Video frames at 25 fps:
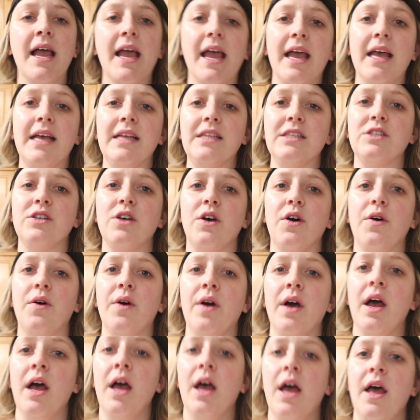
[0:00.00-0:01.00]
And
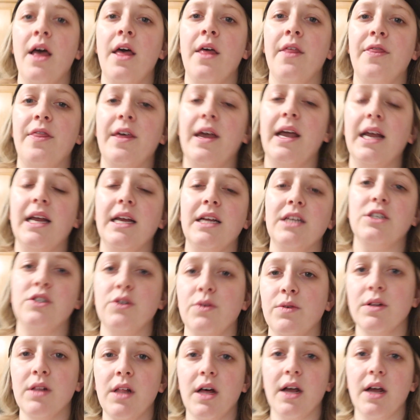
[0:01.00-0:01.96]
so they do a